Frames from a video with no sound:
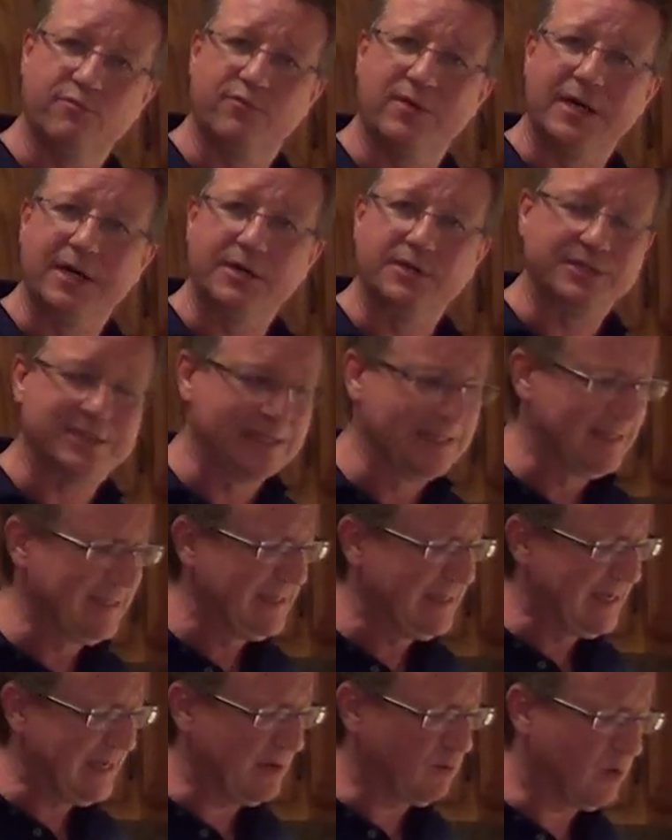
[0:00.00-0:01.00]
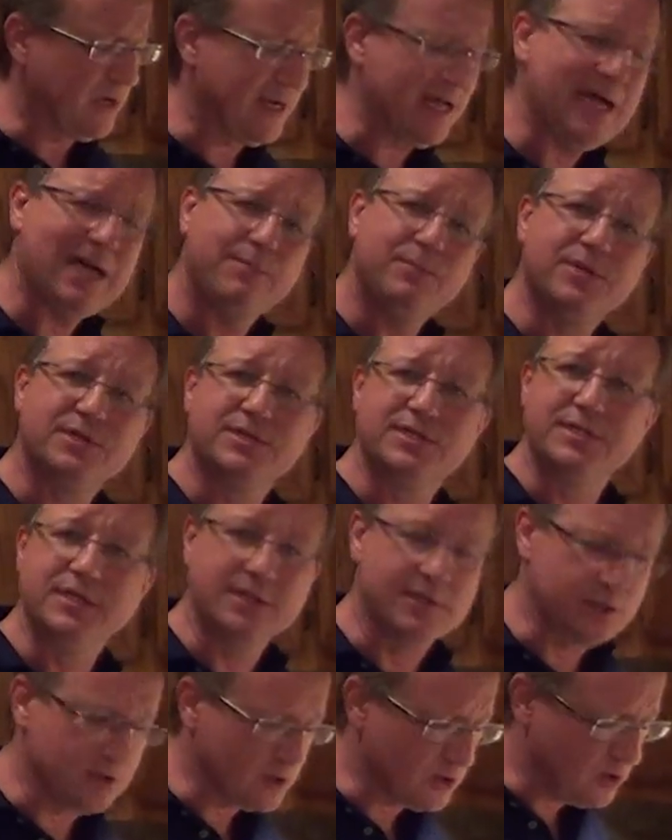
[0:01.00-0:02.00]
fires. And what happens
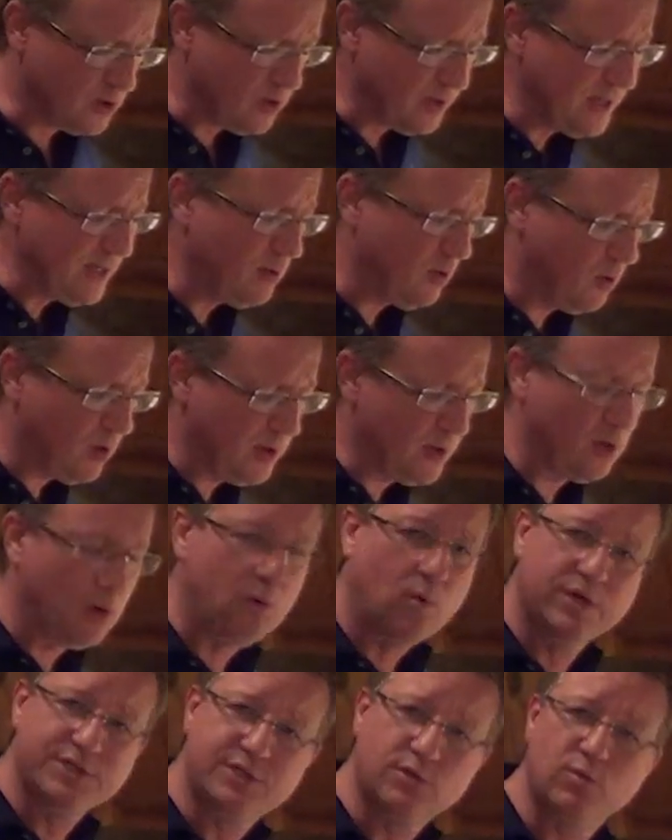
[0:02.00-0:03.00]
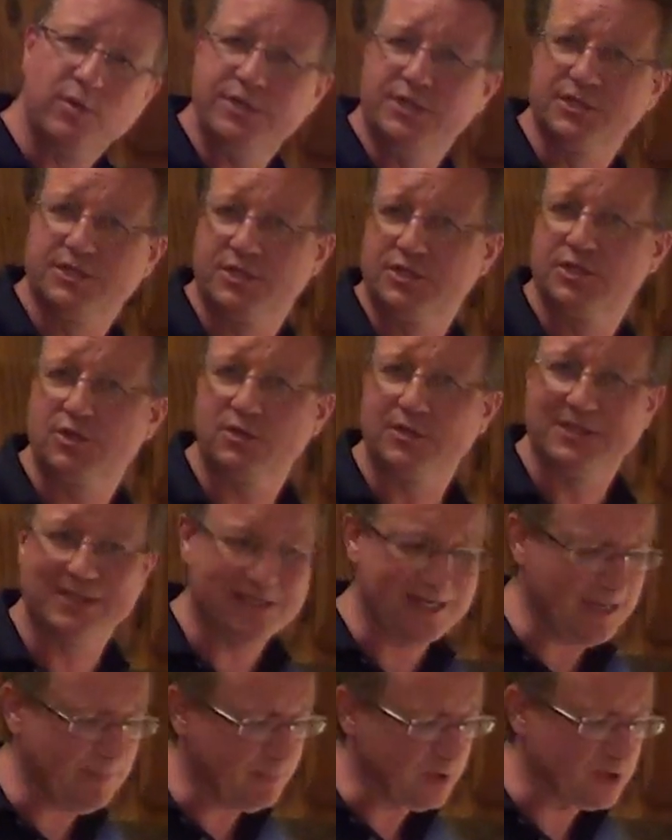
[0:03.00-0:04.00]
is cooking oil, once it reaches a certain
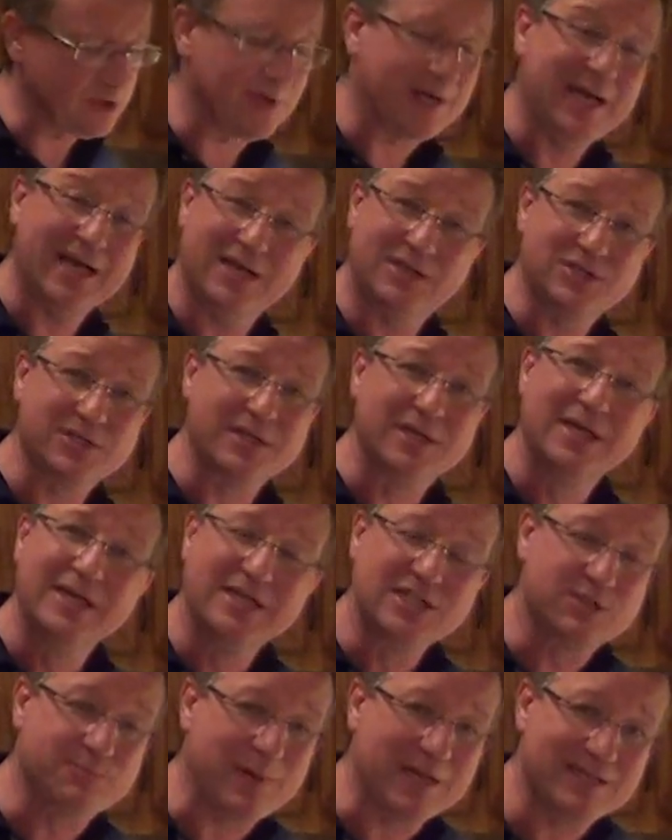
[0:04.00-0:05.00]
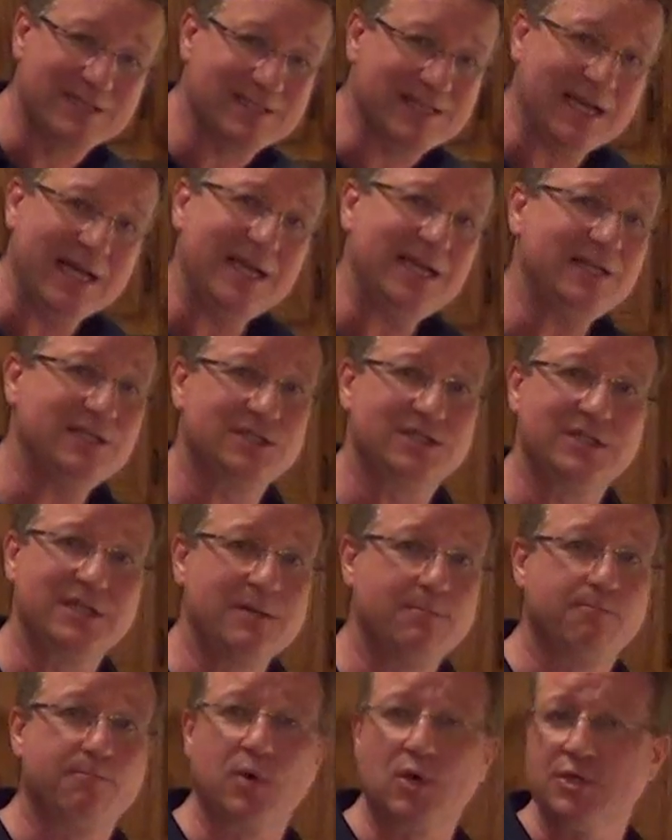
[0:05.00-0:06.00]
temperature, actually
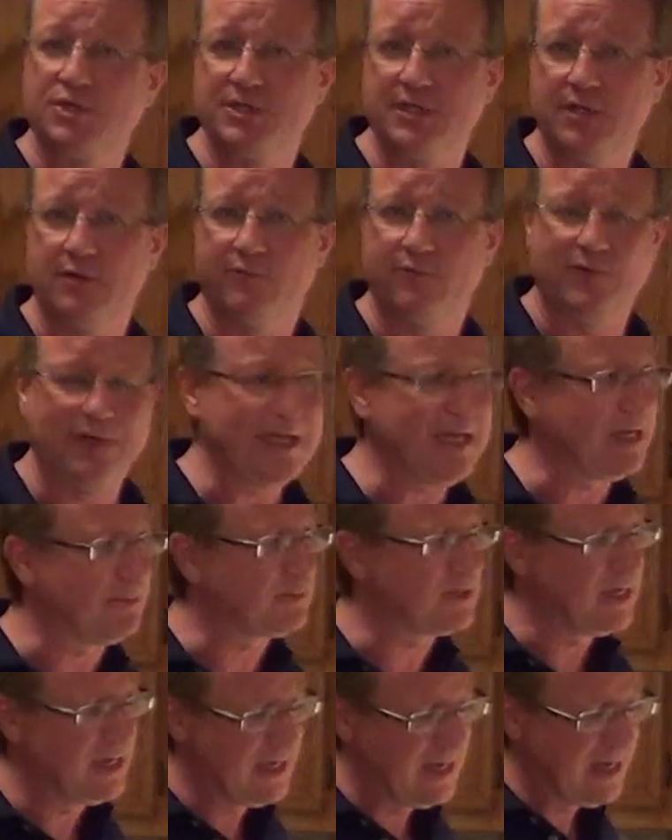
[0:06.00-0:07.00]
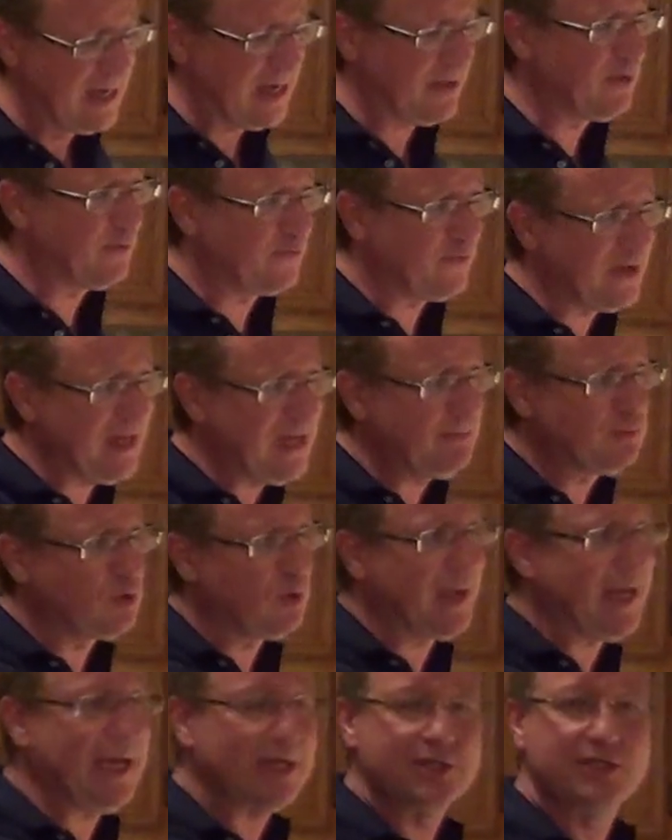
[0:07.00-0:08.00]
spontaneously bursts into flames and the flames
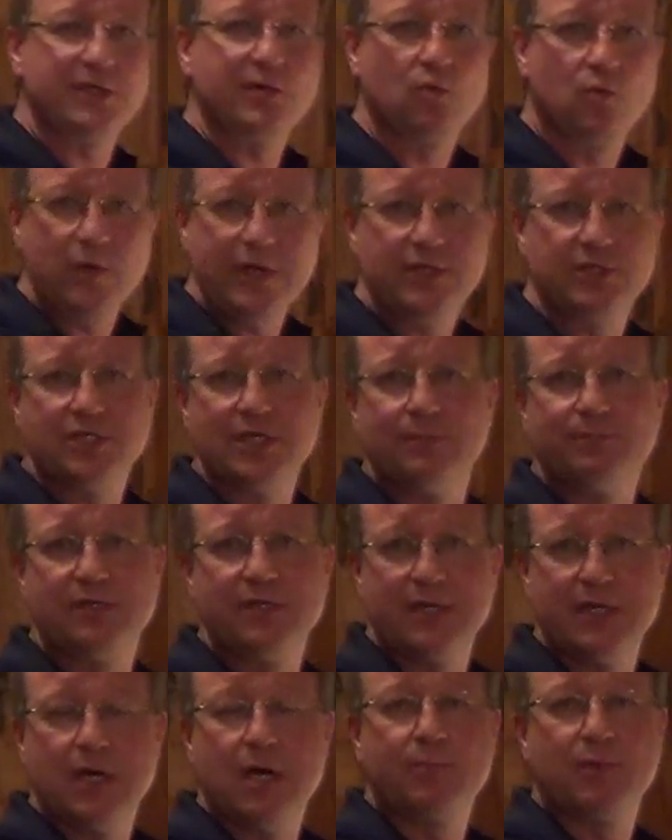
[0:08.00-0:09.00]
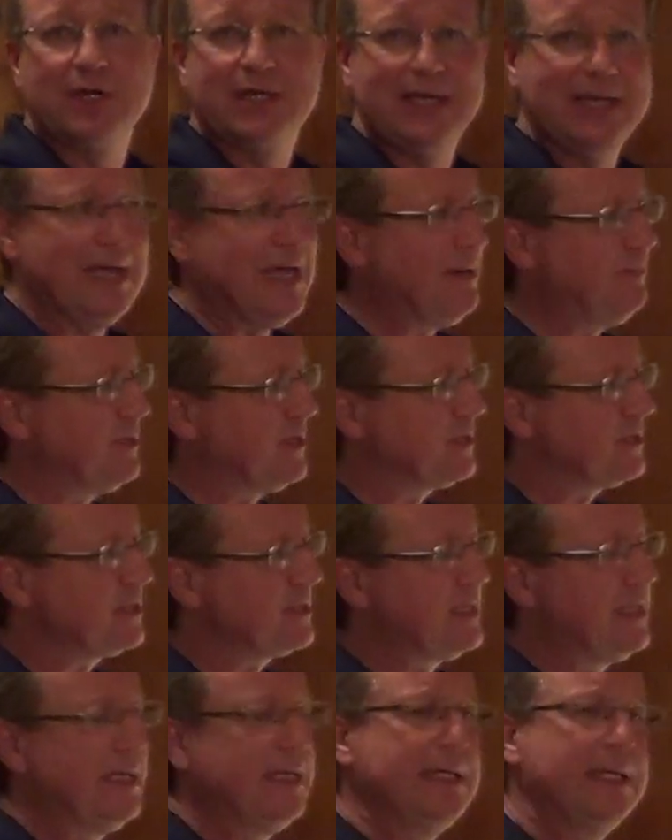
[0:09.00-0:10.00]
will actually reach up to the upper
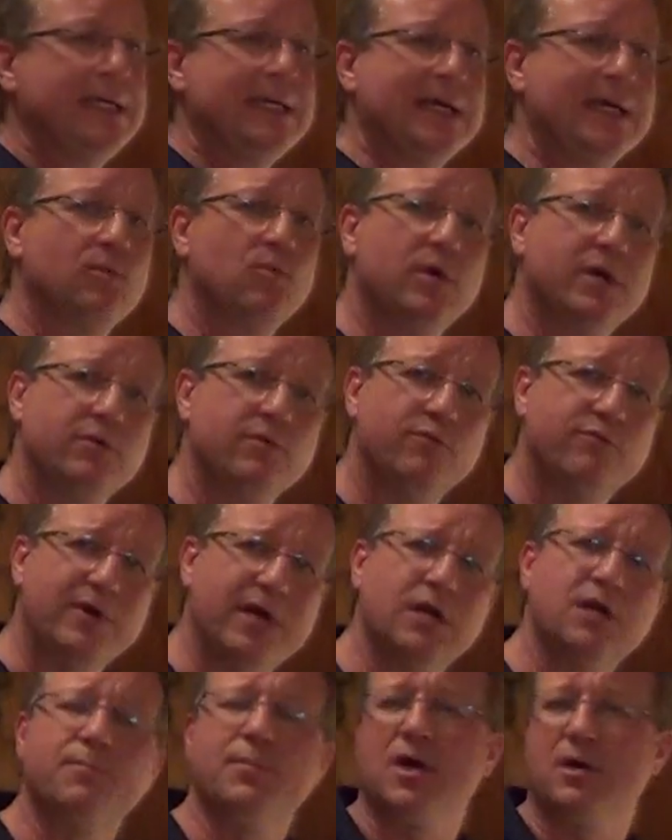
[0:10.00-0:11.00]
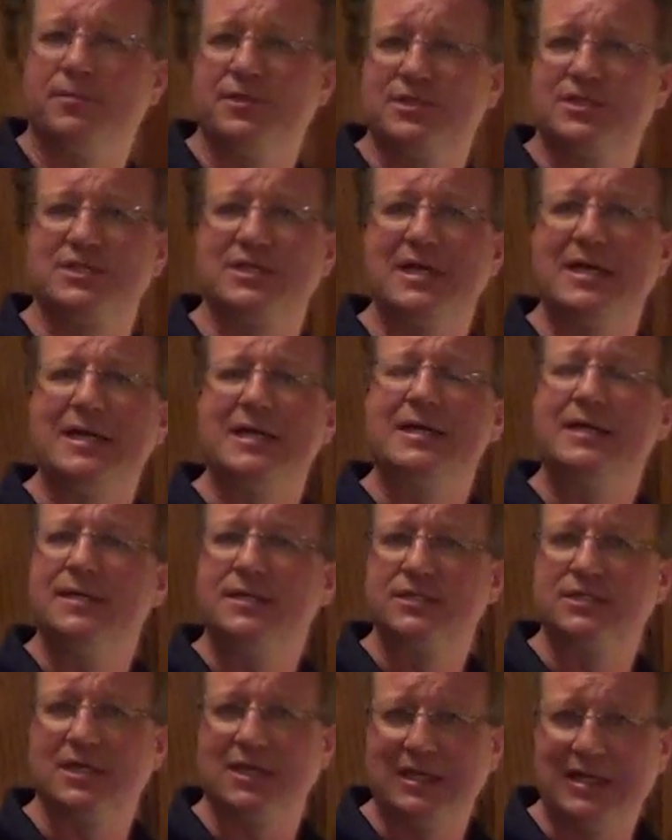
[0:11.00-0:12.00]
cabinets. And what fire departments say
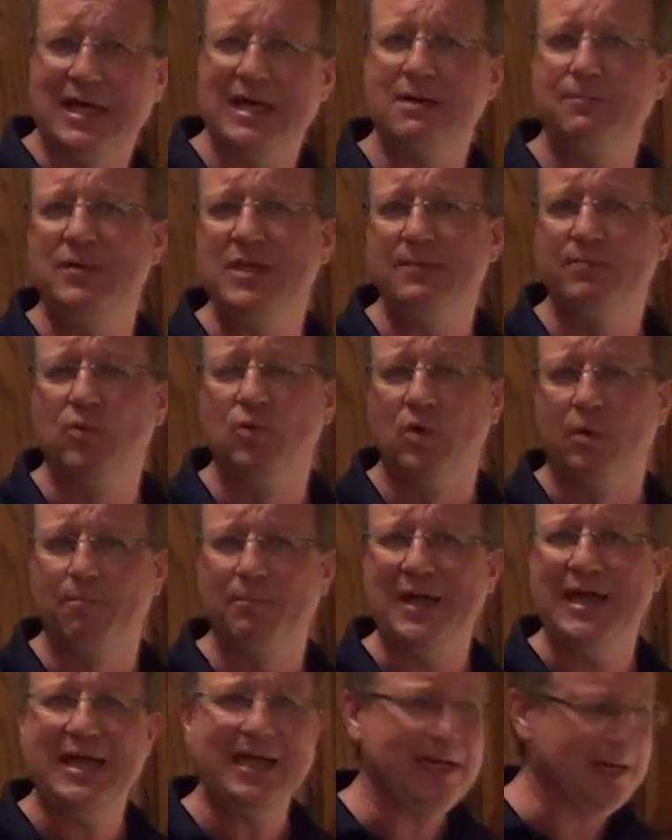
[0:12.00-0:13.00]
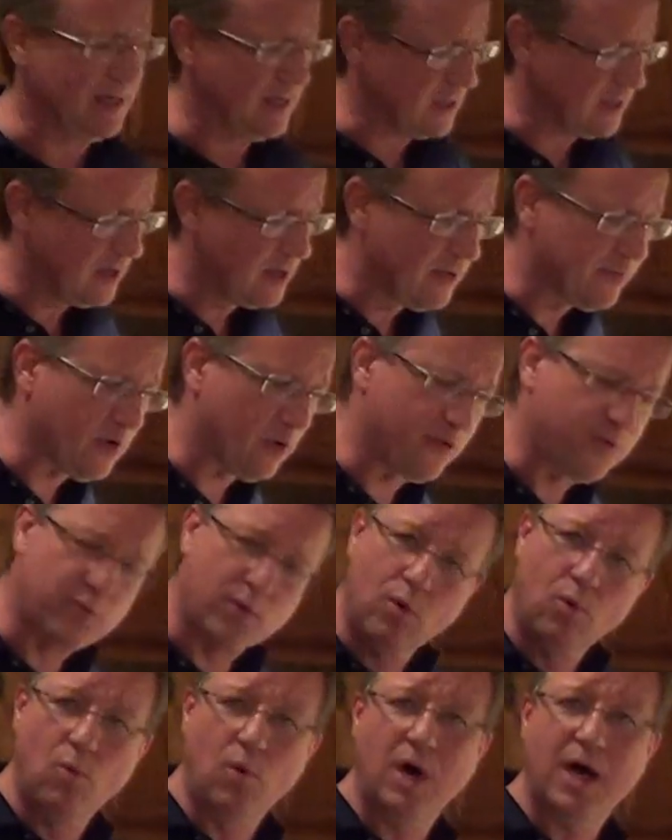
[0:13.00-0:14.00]
is a lot of people will panic, they'll
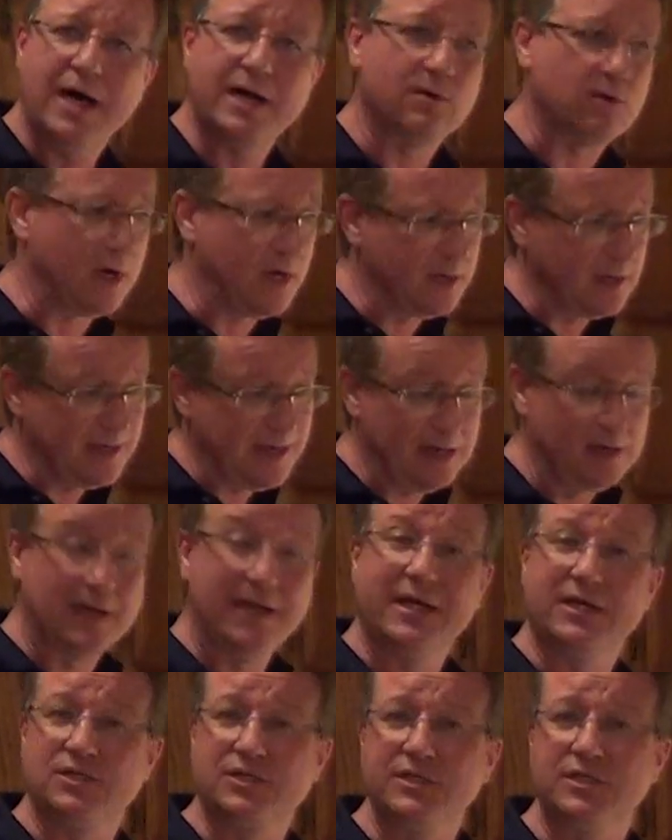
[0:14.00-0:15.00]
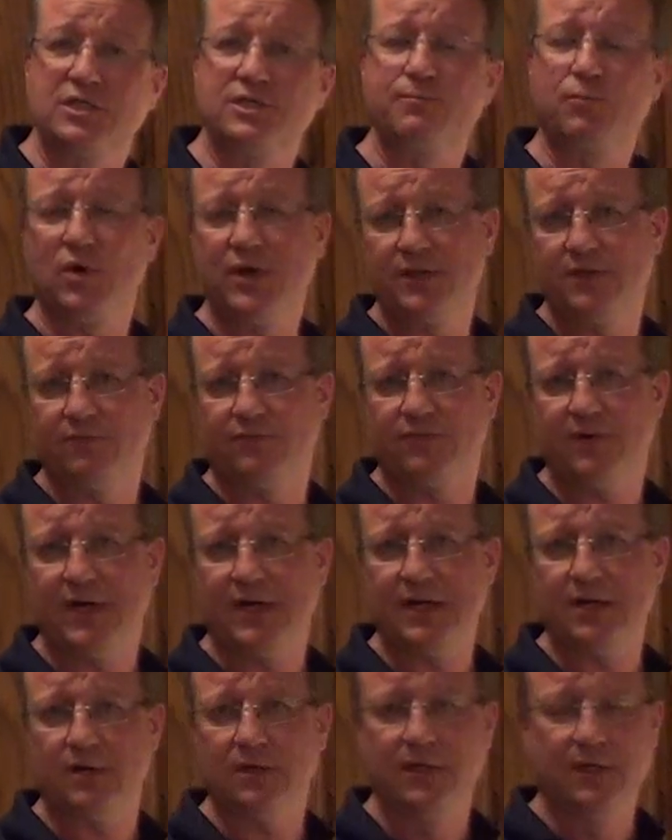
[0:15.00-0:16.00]
throw water on it and it'll actually spread the
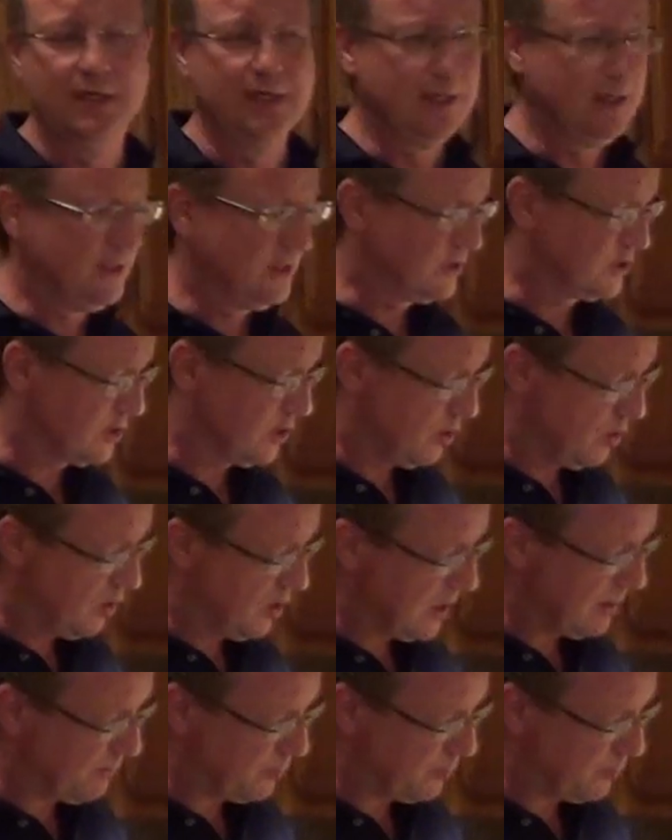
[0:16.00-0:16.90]
fire. So a